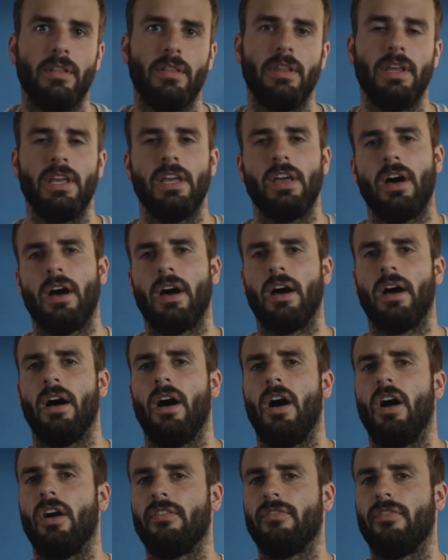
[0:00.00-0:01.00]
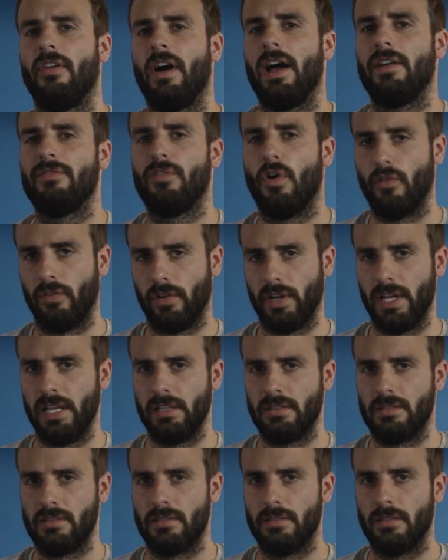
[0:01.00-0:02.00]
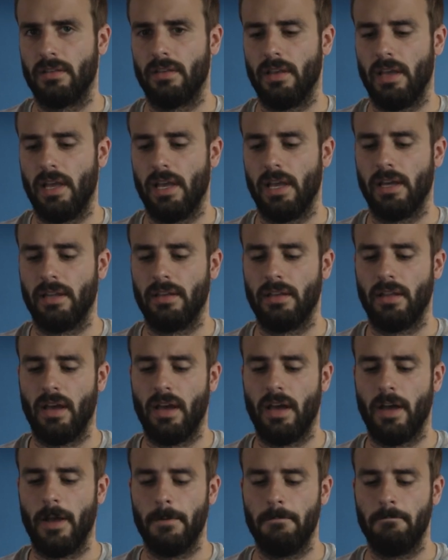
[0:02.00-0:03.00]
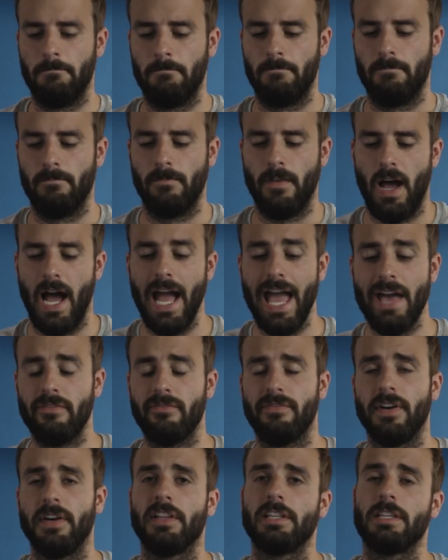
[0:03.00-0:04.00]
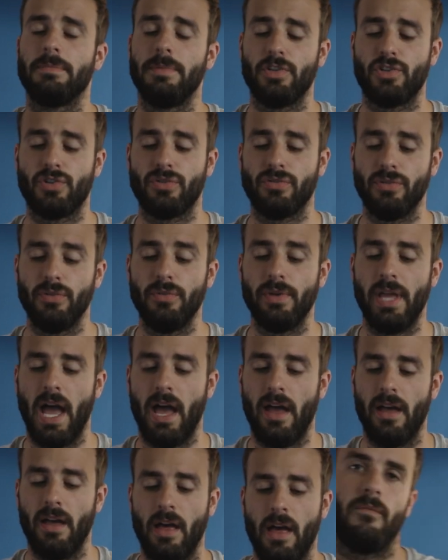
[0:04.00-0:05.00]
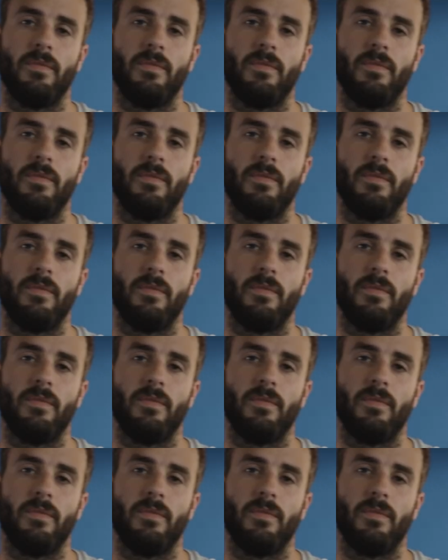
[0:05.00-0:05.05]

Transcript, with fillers: the uh, R5 overheats. And uh, I haven't found that to be true yet.